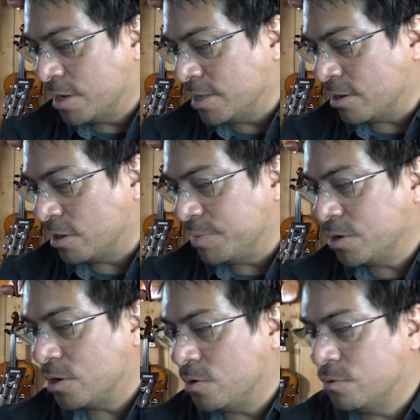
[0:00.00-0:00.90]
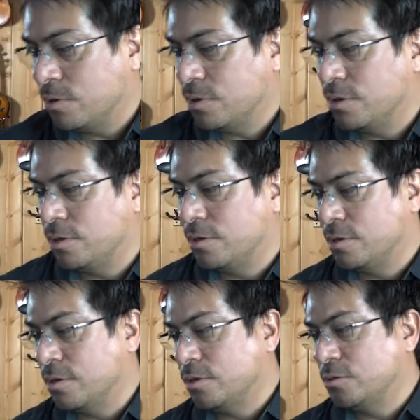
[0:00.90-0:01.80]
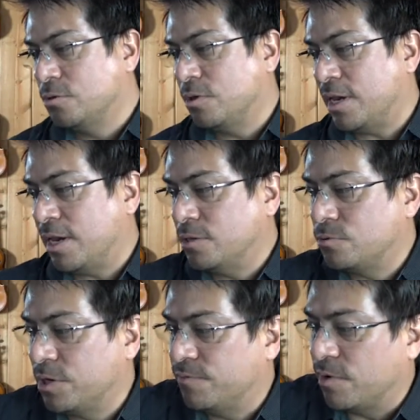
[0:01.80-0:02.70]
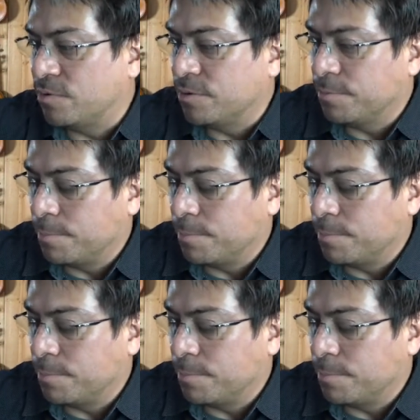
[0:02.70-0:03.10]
Now let me go to the Android phone.